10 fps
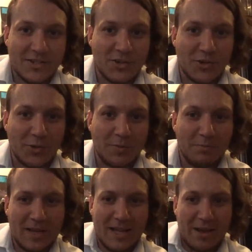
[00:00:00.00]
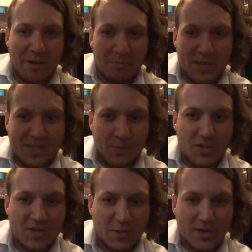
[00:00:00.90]
true. Plus, when you
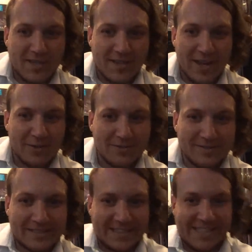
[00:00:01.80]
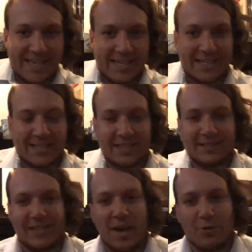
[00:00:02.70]
squeeze down,
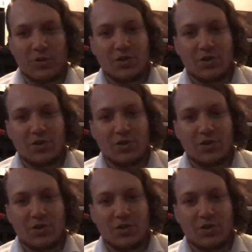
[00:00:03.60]
ouch.